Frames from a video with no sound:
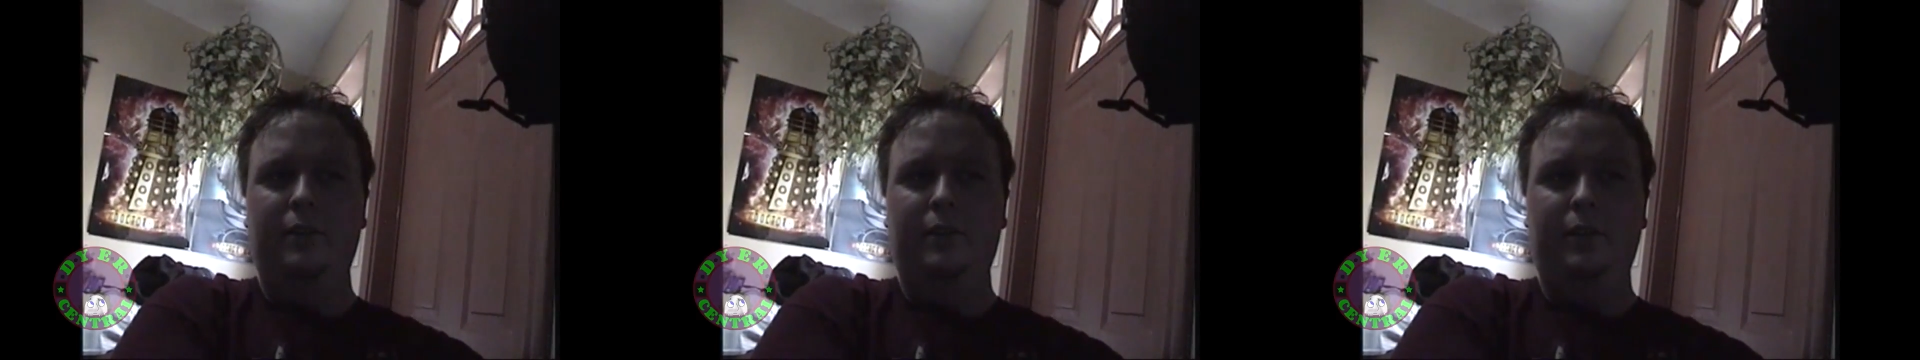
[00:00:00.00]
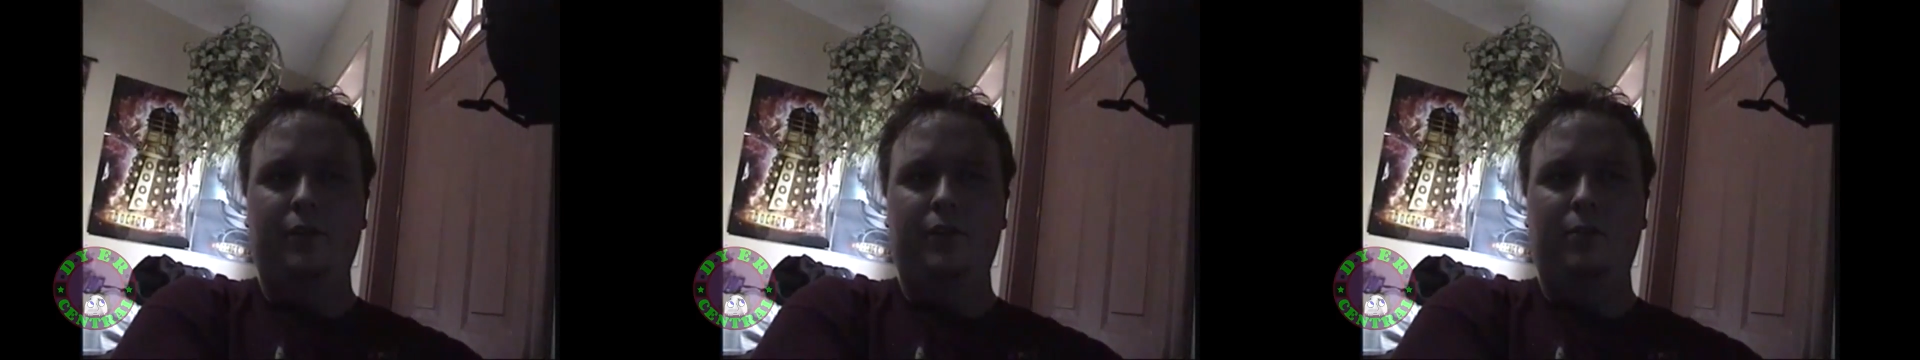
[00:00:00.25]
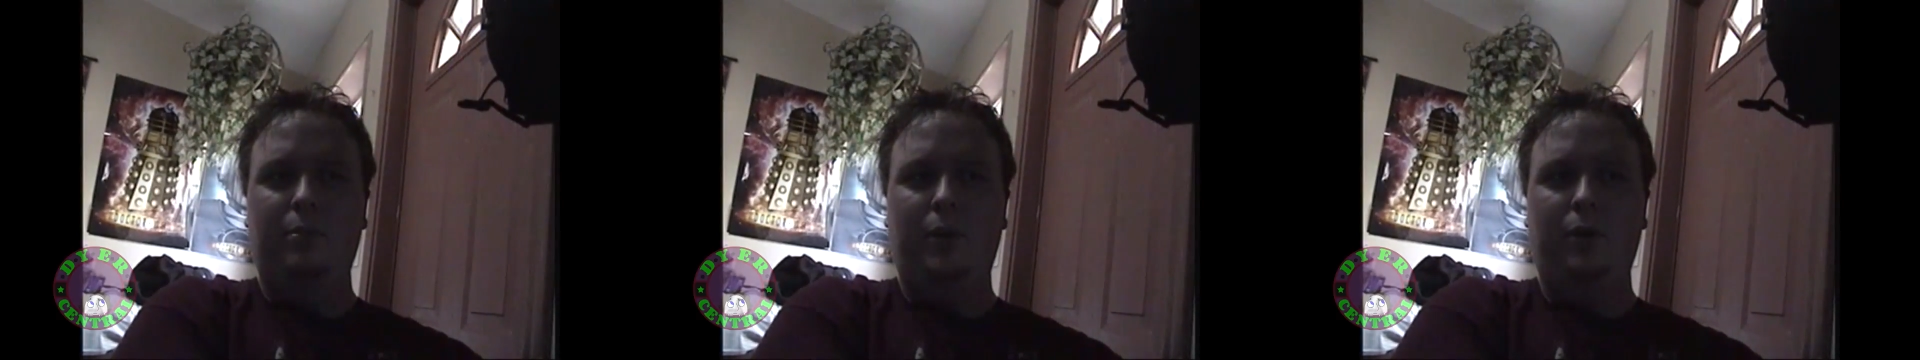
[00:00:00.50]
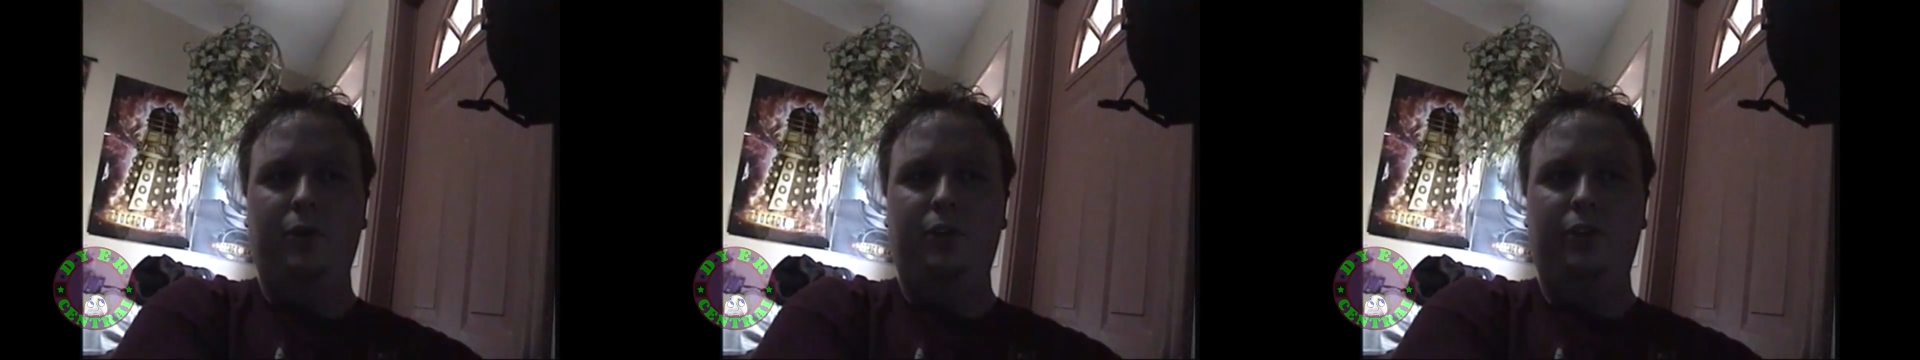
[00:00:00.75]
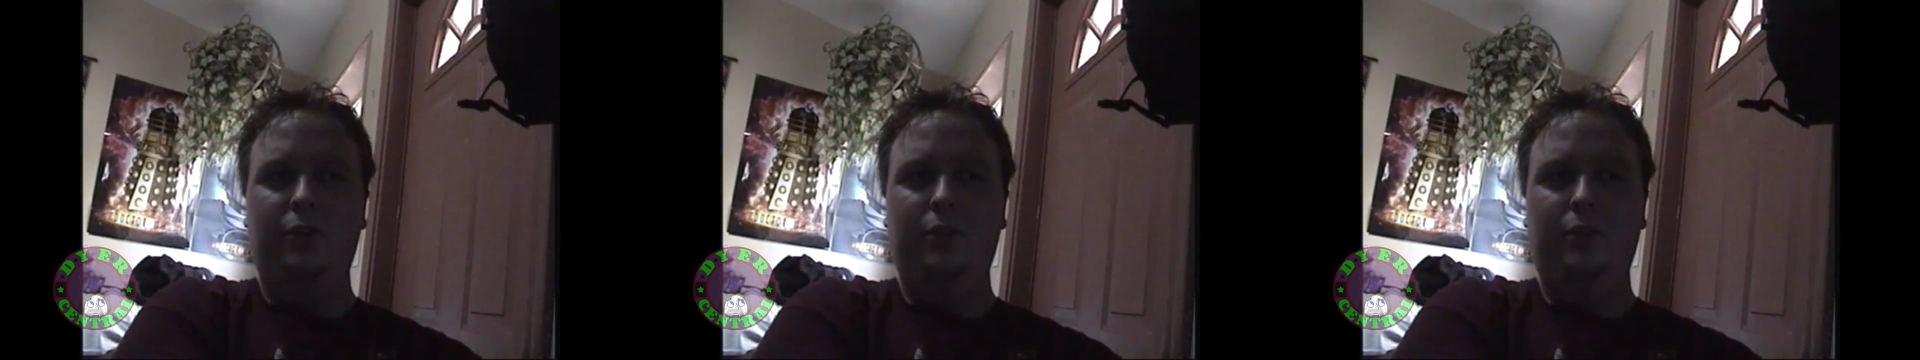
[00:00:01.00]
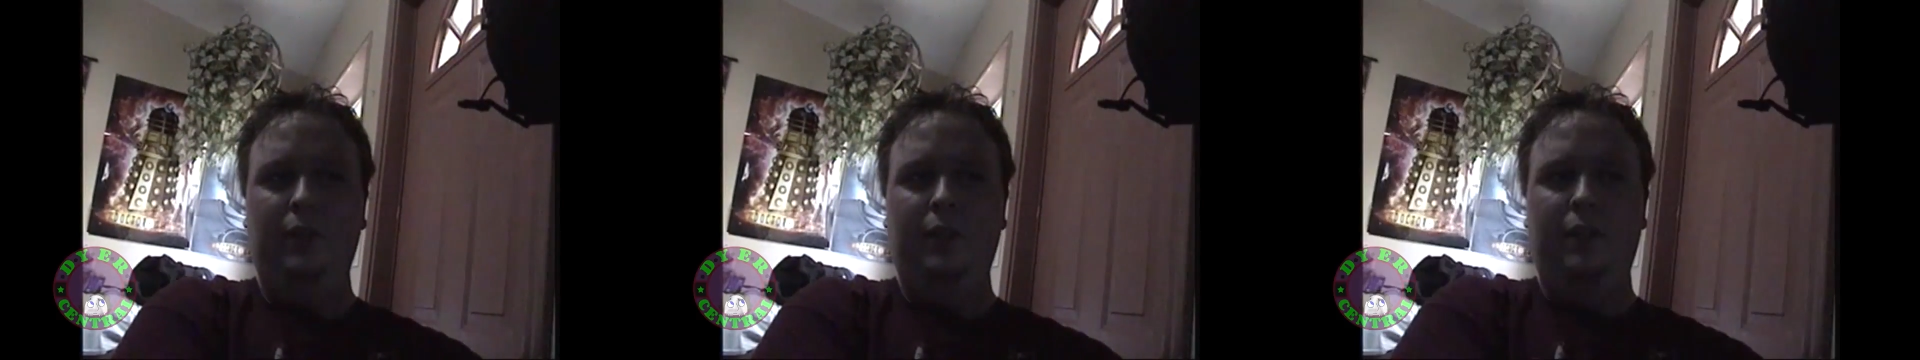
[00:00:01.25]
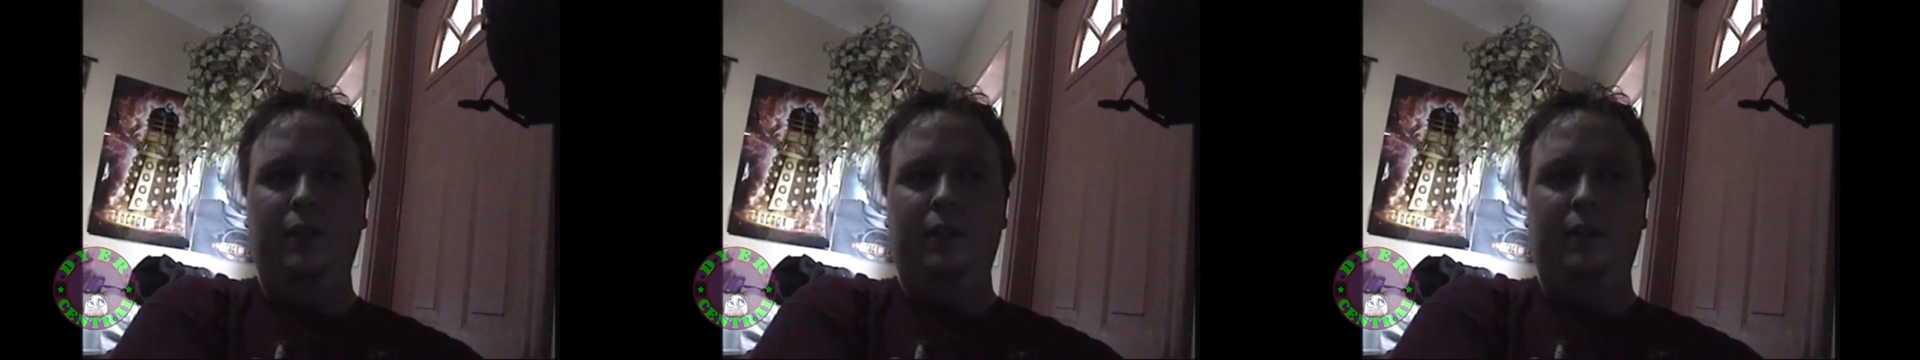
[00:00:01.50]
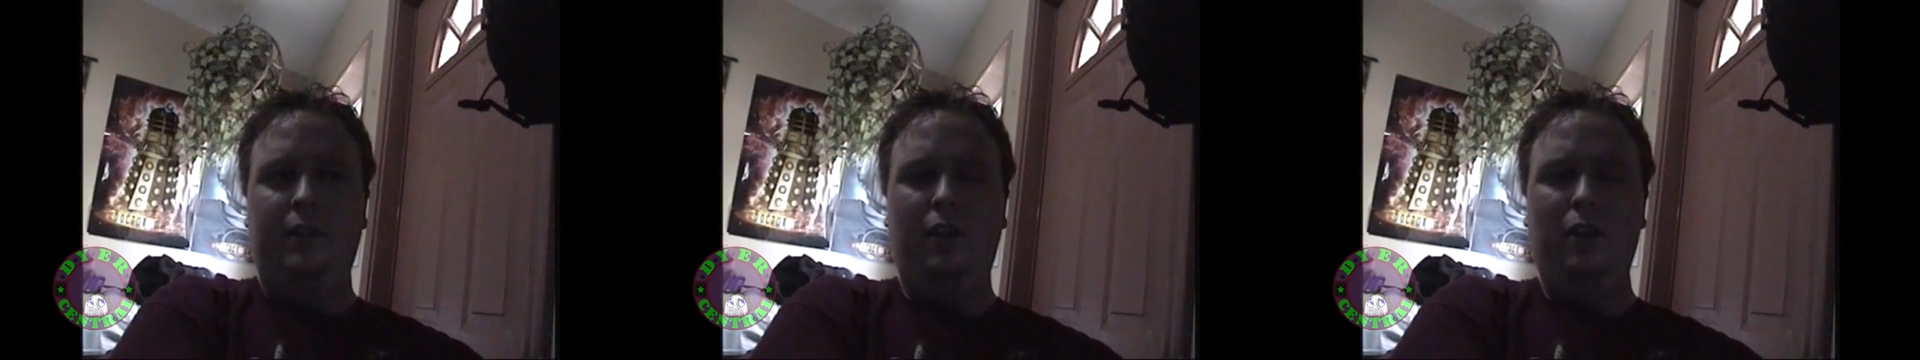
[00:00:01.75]
they're supposed to.
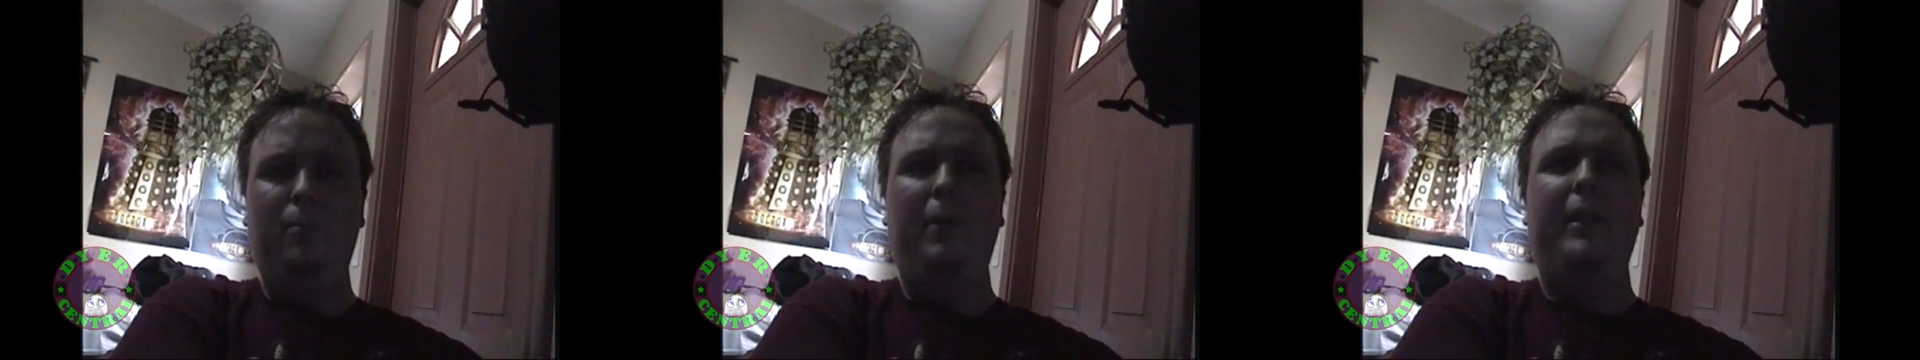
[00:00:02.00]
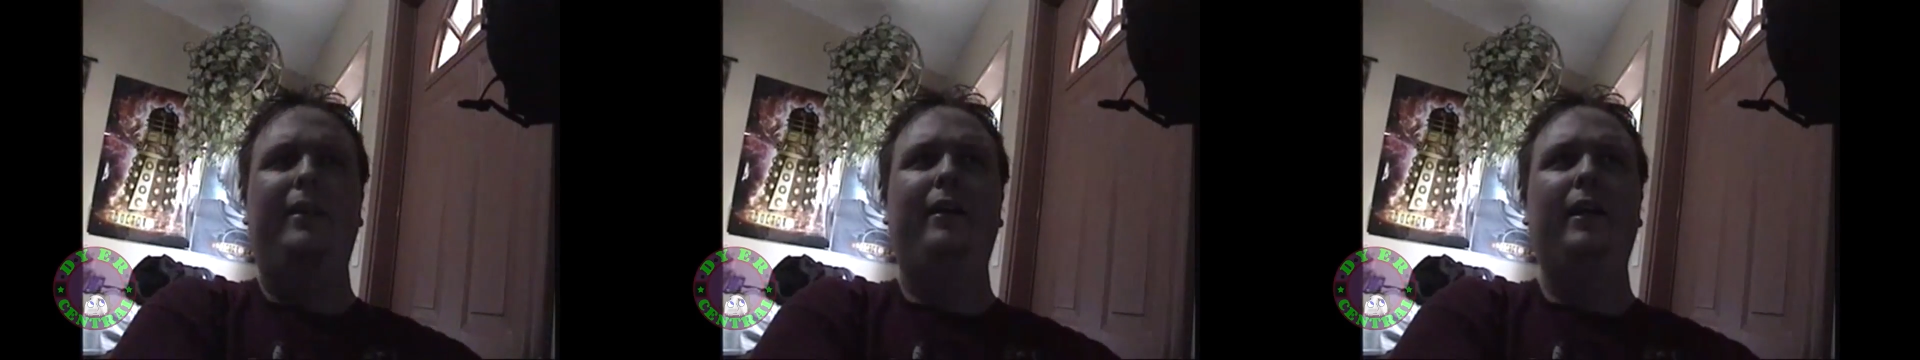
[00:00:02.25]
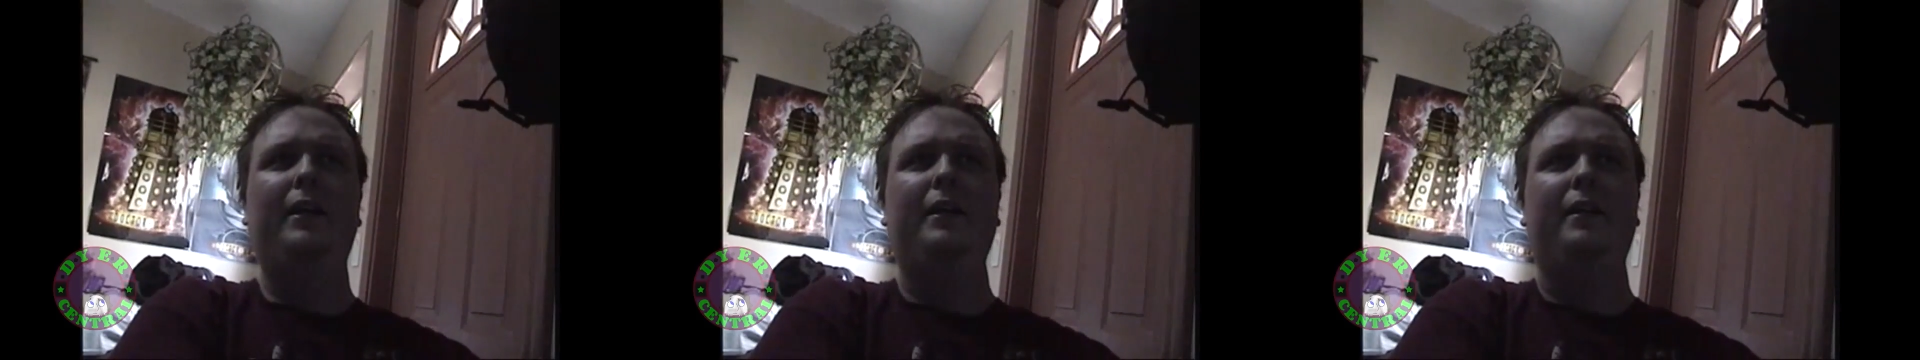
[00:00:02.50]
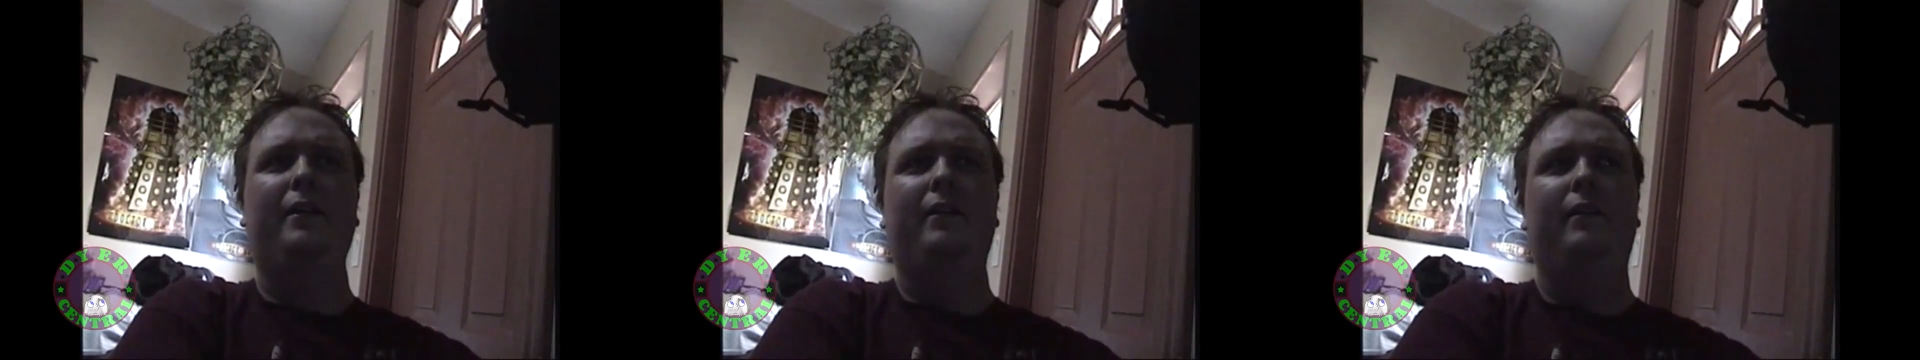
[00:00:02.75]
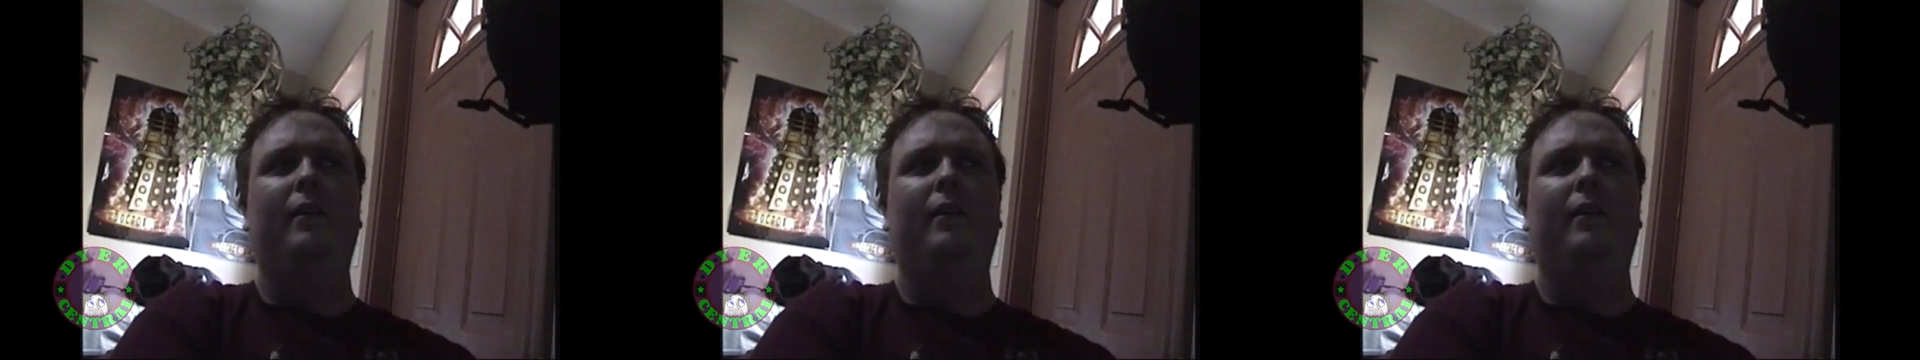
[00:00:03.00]
And oh my god,